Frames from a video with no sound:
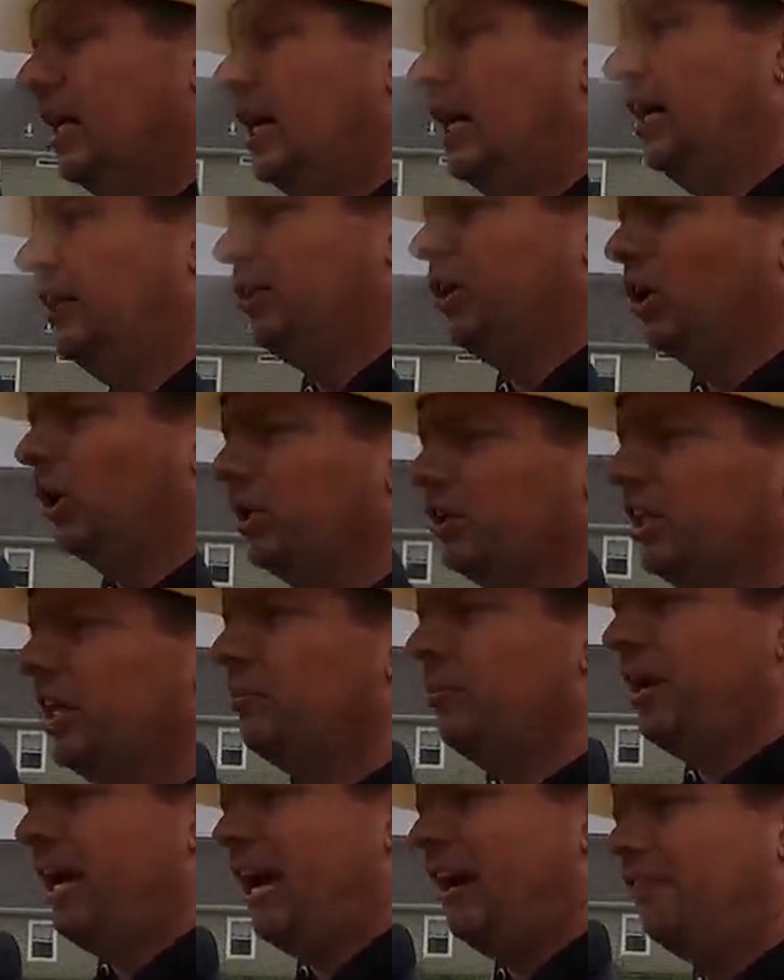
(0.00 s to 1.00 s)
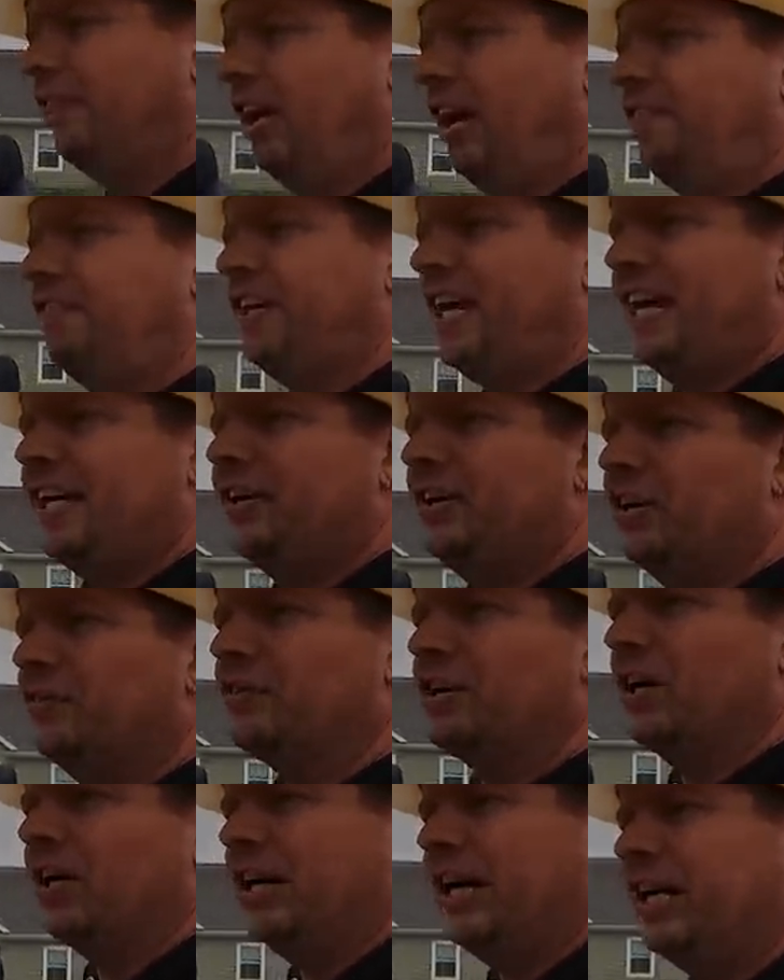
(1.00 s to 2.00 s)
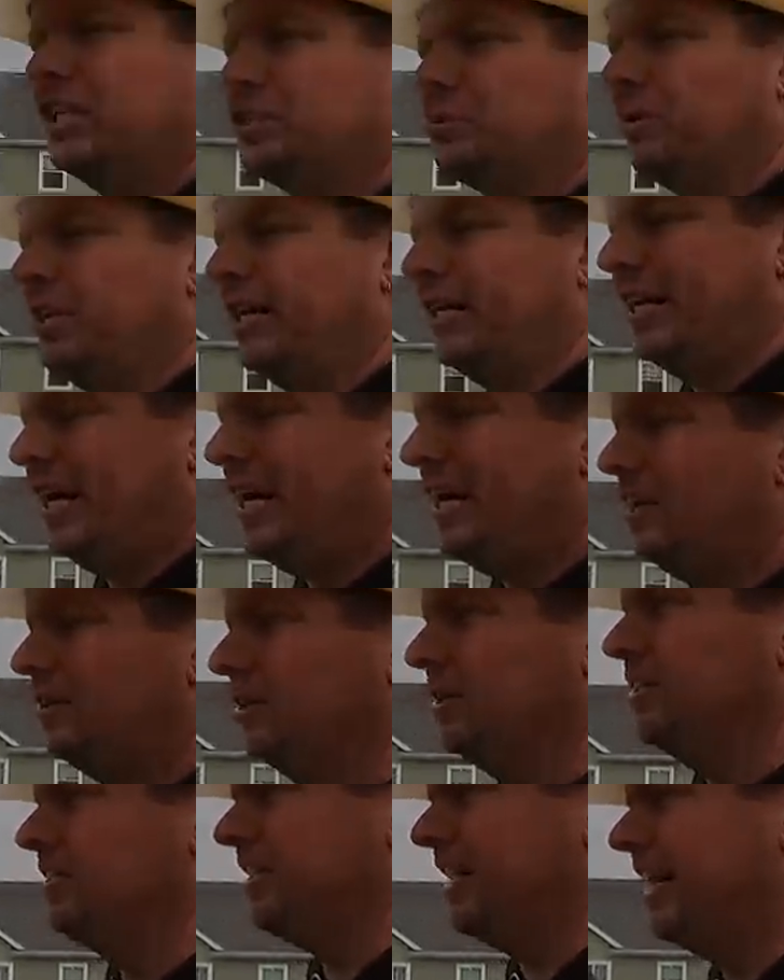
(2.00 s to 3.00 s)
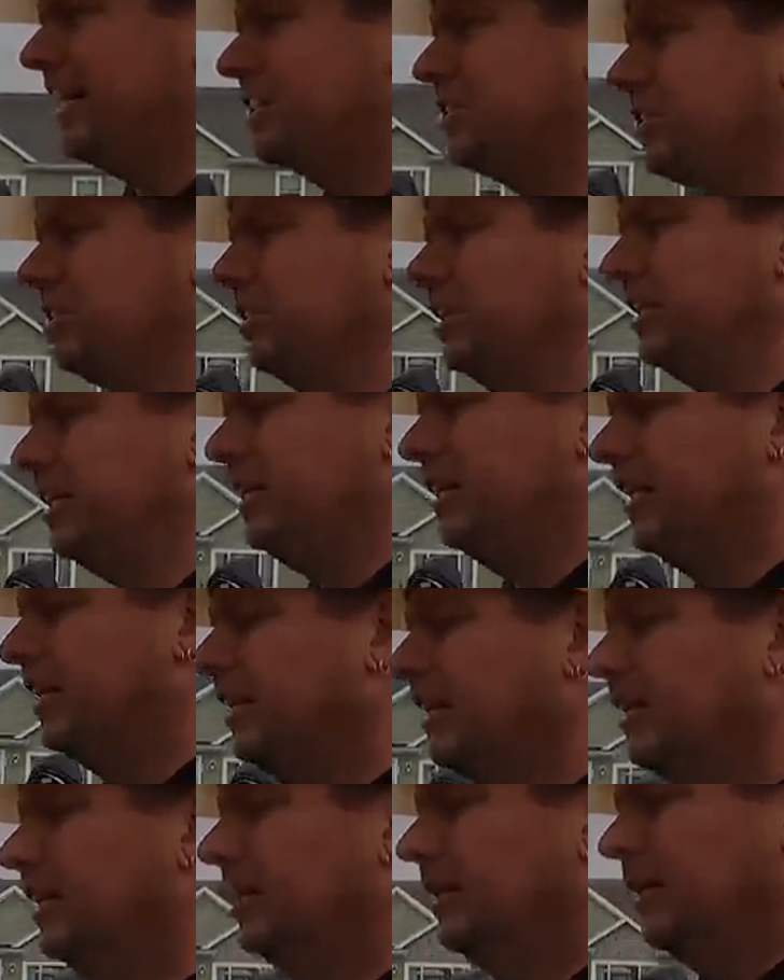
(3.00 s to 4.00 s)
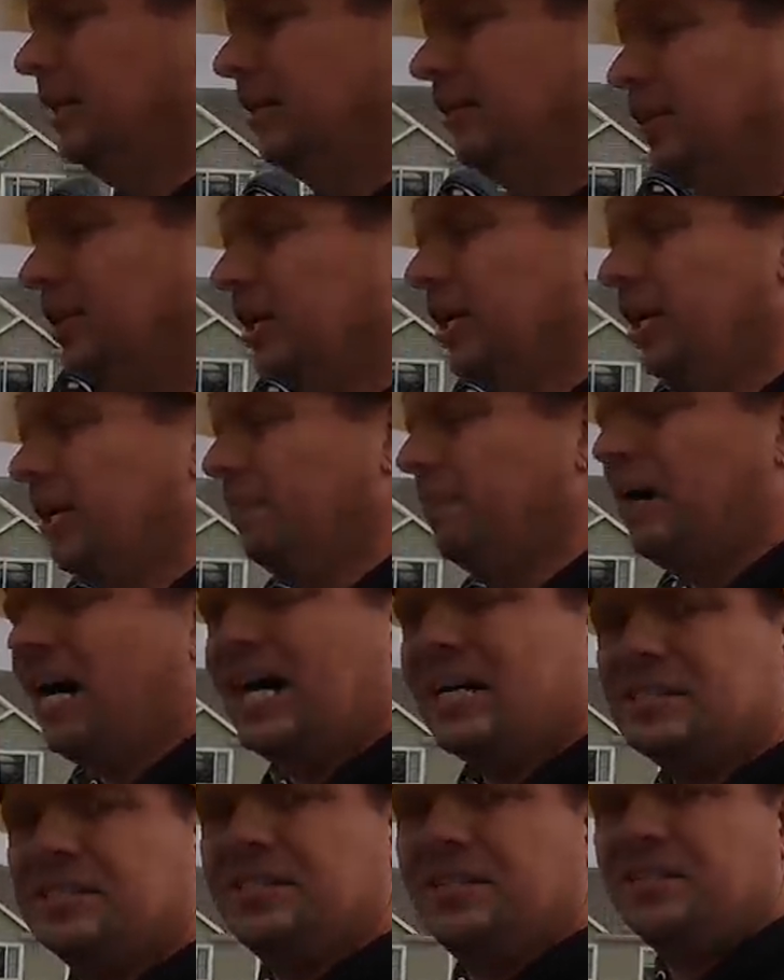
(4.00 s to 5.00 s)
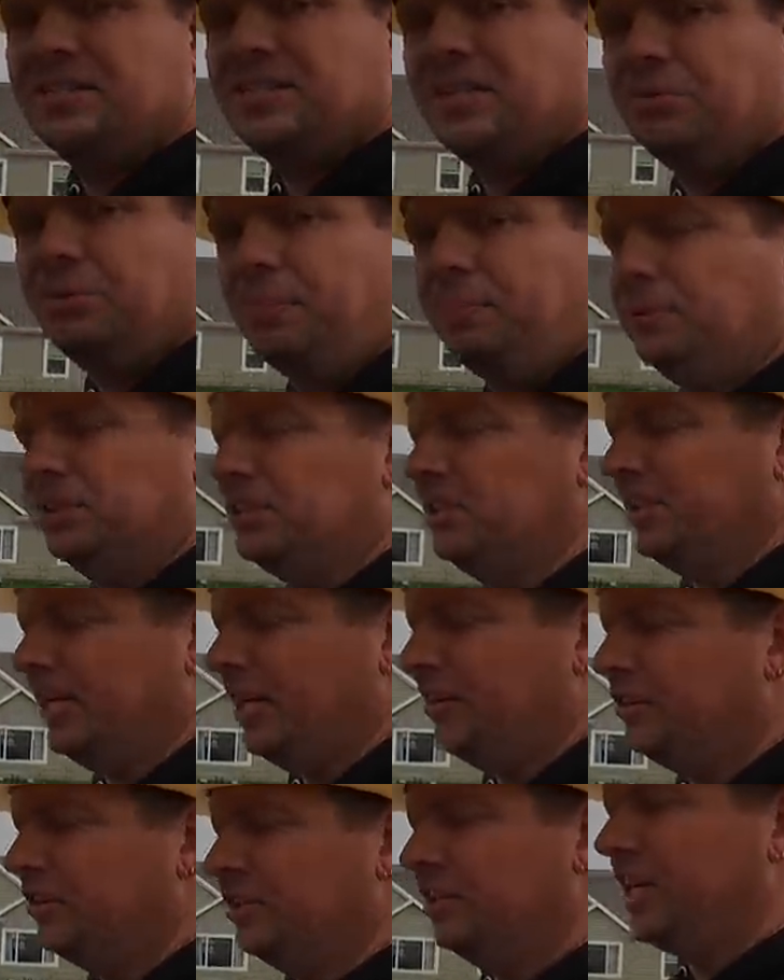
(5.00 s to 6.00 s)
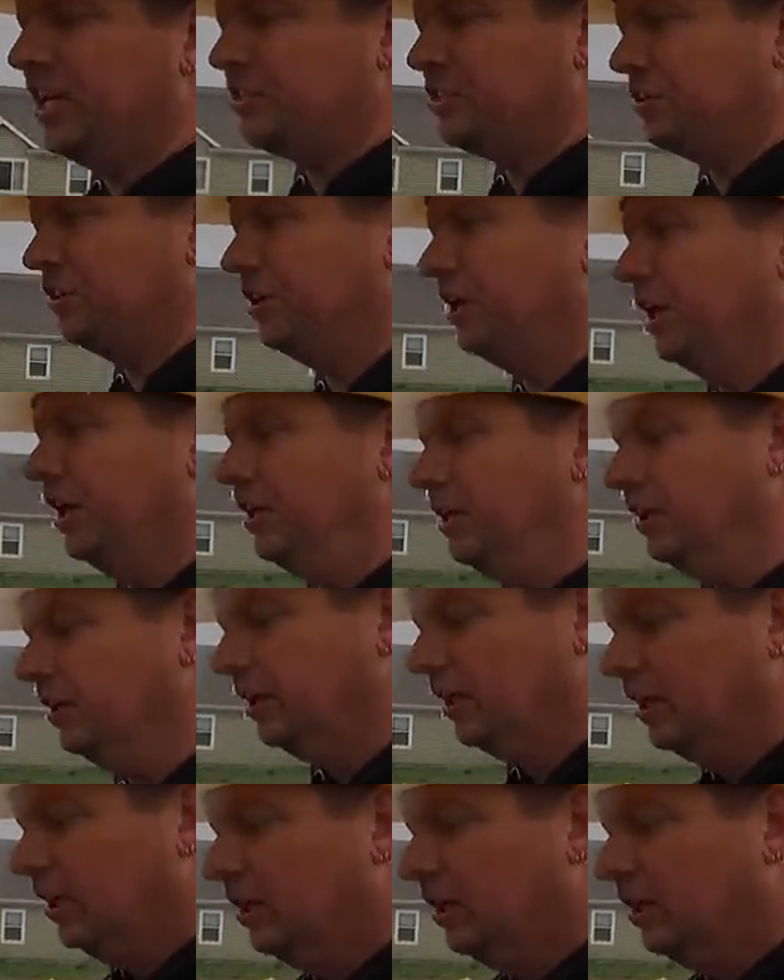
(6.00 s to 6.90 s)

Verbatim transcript: Uh, the only thing we have left hanging over our heads right now is actually the boxes that we put together yesterday.